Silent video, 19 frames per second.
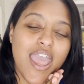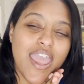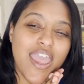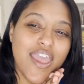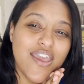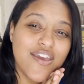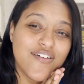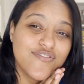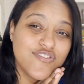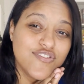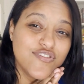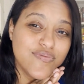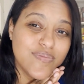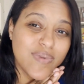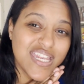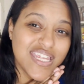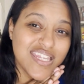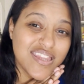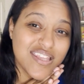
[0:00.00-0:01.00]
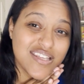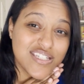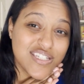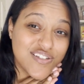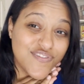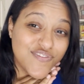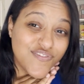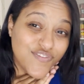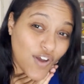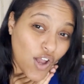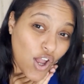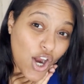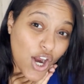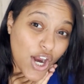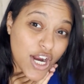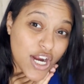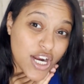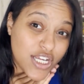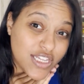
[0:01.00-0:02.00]
If you've made it this
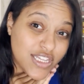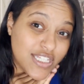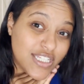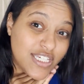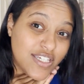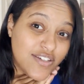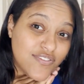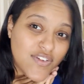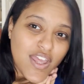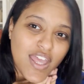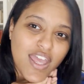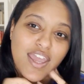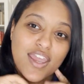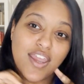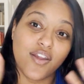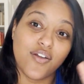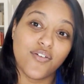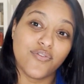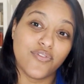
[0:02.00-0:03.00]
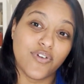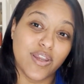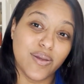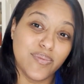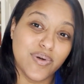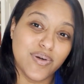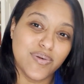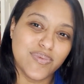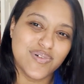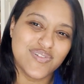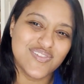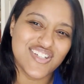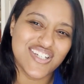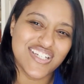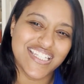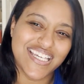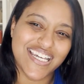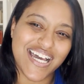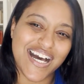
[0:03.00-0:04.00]
far, leave a rainbow
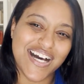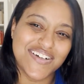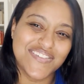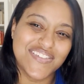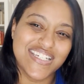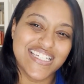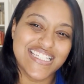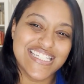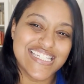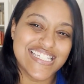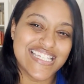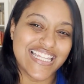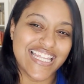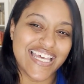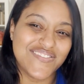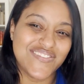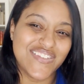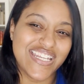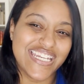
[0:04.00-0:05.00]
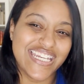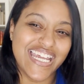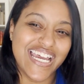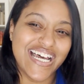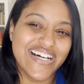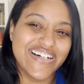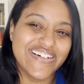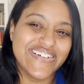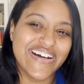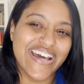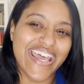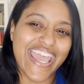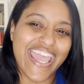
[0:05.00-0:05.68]
emoji in the comments to let me know,